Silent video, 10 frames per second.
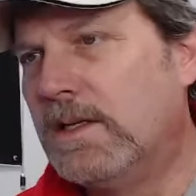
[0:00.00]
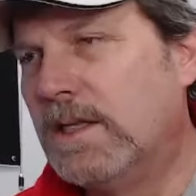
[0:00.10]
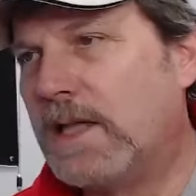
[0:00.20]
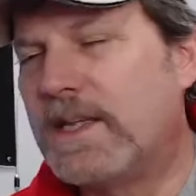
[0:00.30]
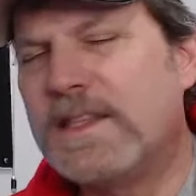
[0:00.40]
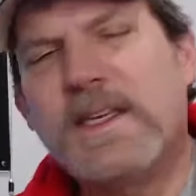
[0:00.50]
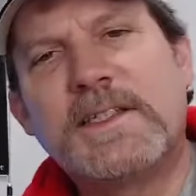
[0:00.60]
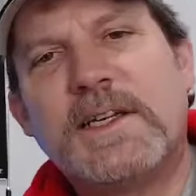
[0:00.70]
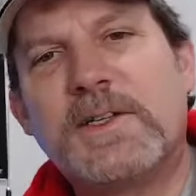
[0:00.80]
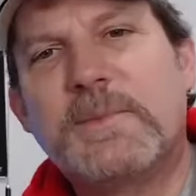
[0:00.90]
I think I
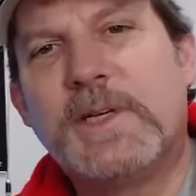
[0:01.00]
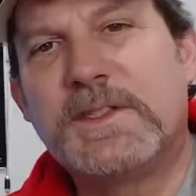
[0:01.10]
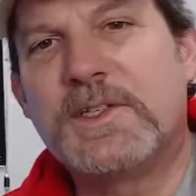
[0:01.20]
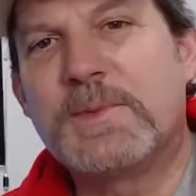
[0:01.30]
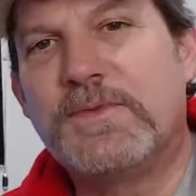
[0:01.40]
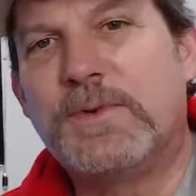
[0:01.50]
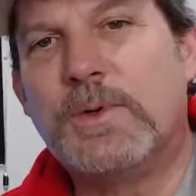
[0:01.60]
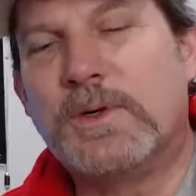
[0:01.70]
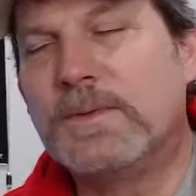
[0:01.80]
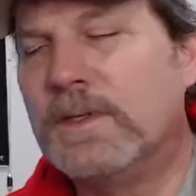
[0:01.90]
talked about this
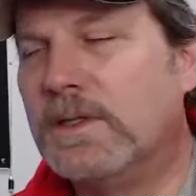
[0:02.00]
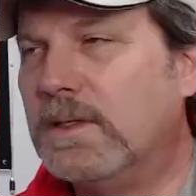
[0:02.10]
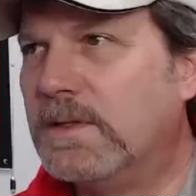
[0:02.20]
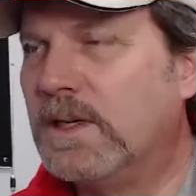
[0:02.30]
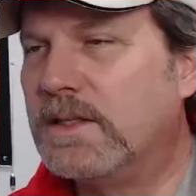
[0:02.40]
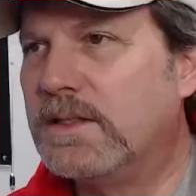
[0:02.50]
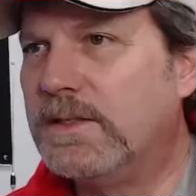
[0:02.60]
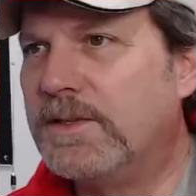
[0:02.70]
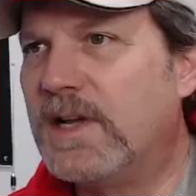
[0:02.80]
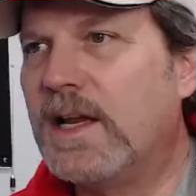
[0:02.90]
before.
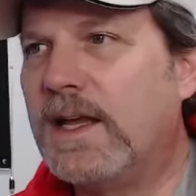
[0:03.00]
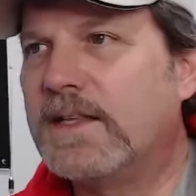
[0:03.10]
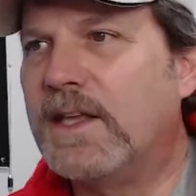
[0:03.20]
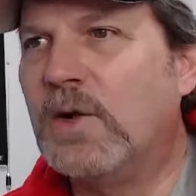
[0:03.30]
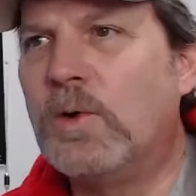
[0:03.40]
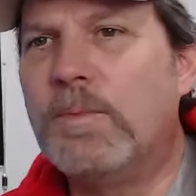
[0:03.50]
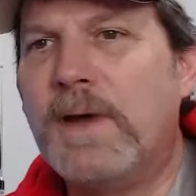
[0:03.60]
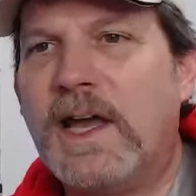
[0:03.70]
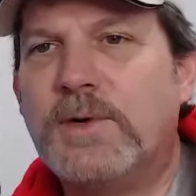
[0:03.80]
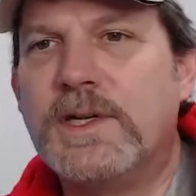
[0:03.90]
They're not like the old
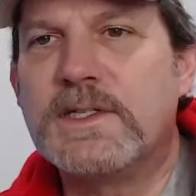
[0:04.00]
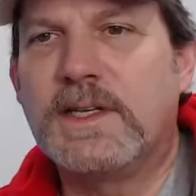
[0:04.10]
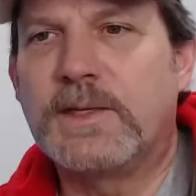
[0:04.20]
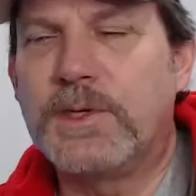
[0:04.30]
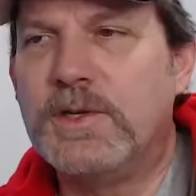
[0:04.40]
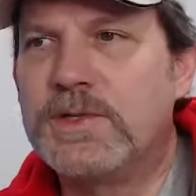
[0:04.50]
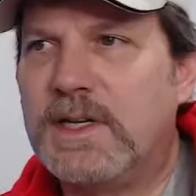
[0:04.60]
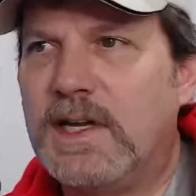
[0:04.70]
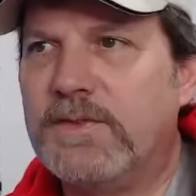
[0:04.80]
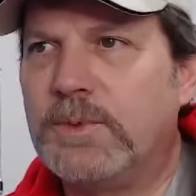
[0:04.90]
batteries like we used to
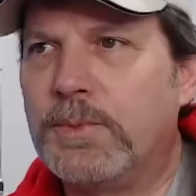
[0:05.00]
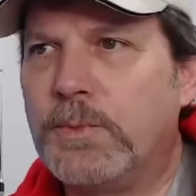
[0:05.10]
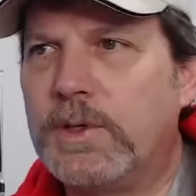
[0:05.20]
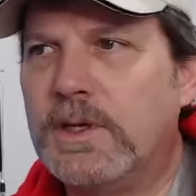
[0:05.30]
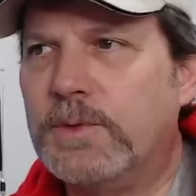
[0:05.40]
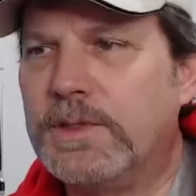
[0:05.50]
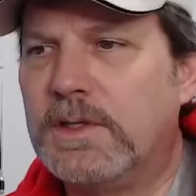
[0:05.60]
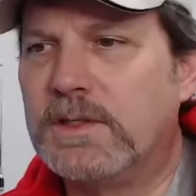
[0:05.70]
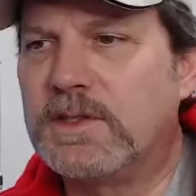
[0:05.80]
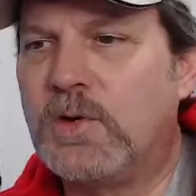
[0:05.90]
have when
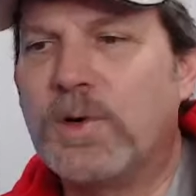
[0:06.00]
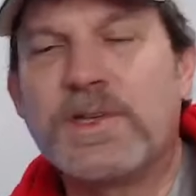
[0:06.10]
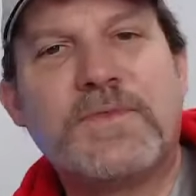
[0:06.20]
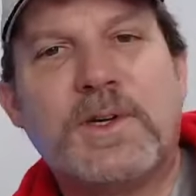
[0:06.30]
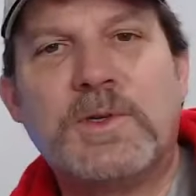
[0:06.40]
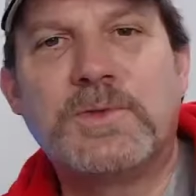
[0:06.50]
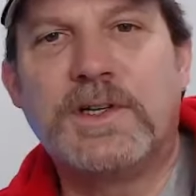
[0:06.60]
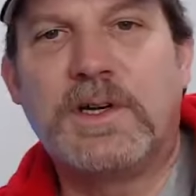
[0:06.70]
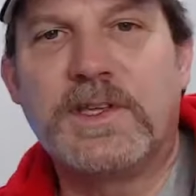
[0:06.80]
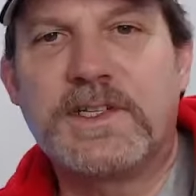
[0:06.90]
cordless phones and
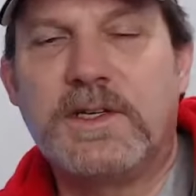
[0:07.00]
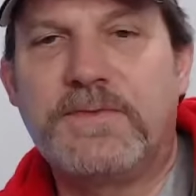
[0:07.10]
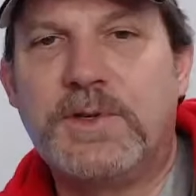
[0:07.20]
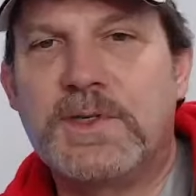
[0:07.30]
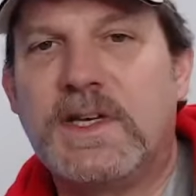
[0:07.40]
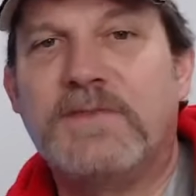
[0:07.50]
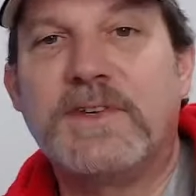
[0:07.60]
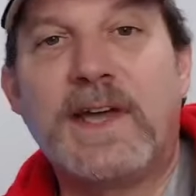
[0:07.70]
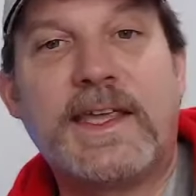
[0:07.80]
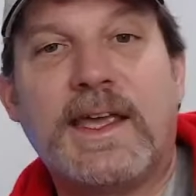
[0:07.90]
all that stuff used to have
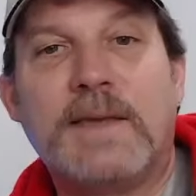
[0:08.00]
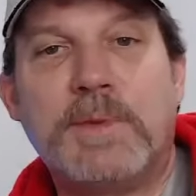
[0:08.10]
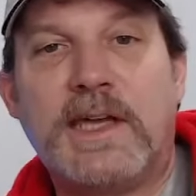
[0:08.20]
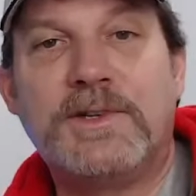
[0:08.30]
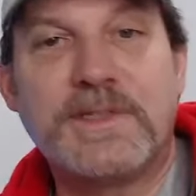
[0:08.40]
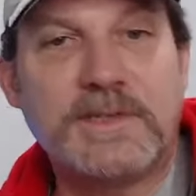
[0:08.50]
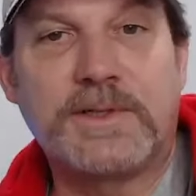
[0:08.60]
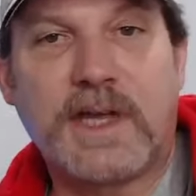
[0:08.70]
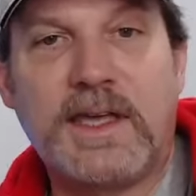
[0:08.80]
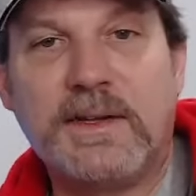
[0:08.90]
NiCad batteries,
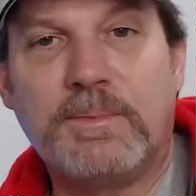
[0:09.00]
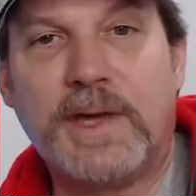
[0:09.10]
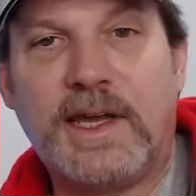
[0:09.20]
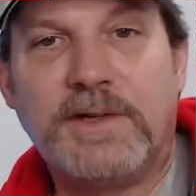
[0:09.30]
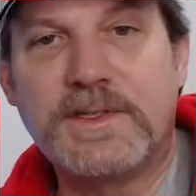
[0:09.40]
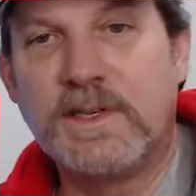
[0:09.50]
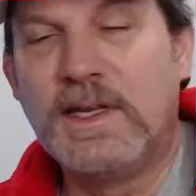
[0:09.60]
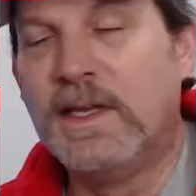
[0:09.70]
nickel-cadmium batteries.